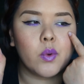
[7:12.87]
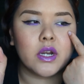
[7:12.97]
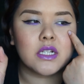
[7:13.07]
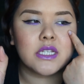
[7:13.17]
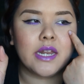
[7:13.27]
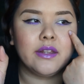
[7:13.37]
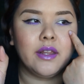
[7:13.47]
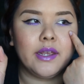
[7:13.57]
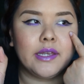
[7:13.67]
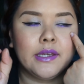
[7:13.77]
where it's kind of
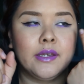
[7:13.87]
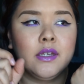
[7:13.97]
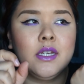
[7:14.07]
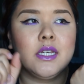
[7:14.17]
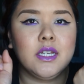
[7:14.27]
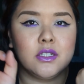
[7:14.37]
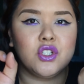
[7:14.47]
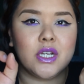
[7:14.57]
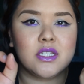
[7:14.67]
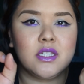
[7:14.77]
like
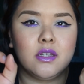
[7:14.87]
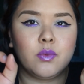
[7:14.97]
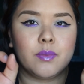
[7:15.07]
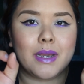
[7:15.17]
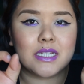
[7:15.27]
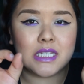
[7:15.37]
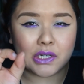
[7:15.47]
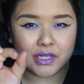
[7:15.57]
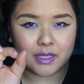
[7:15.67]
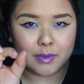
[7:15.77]
congested with
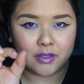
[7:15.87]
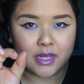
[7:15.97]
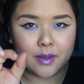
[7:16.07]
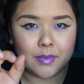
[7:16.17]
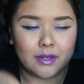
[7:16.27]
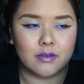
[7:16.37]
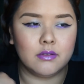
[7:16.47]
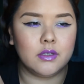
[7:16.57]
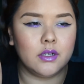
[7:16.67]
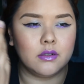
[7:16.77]
bacteria buildup
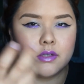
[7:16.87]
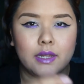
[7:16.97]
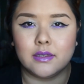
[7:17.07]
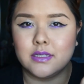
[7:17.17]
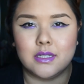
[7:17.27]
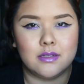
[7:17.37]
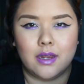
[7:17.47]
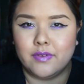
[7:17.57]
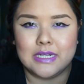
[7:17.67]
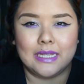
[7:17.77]
and, you know,
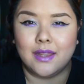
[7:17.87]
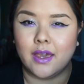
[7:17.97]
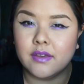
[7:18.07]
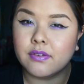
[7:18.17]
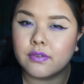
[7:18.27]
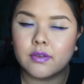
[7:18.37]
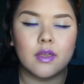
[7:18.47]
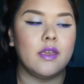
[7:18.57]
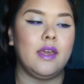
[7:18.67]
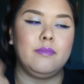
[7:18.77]
everyday life
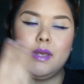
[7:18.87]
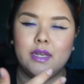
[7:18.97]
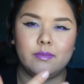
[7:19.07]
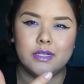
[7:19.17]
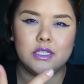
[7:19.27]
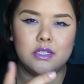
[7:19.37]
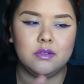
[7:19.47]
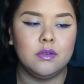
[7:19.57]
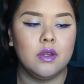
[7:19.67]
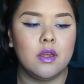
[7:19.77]
and makeup
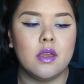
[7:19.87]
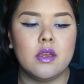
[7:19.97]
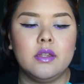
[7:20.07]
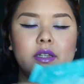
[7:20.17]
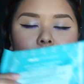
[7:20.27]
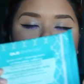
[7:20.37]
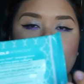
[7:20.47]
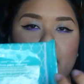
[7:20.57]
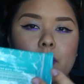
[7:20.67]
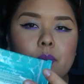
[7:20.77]
residue. This will
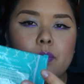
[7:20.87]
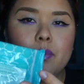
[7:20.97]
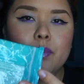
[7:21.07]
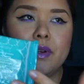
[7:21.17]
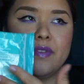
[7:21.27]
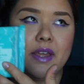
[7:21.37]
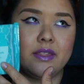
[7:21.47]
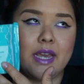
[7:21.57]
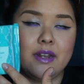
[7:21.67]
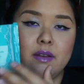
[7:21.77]
help
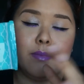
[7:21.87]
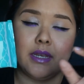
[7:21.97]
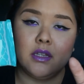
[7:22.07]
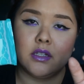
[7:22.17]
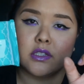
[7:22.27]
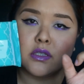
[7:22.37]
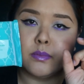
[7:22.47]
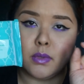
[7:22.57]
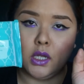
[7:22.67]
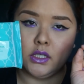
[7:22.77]
prevent that and make it look
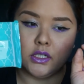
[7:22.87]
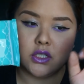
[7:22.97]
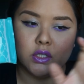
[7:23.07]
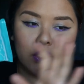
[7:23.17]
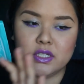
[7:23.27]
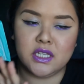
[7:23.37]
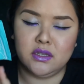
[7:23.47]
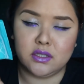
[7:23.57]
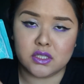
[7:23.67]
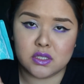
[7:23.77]
smaller, so your
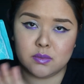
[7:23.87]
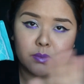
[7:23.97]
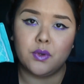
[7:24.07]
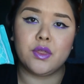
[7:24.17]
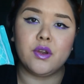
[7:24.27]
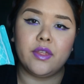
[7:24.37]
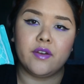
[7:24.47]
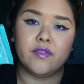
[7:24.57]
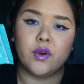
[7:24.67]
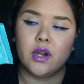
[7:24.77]
skin looks smoother.
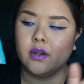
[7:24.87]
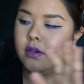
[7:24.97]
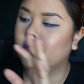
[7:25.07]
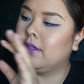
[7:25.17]
Therefore,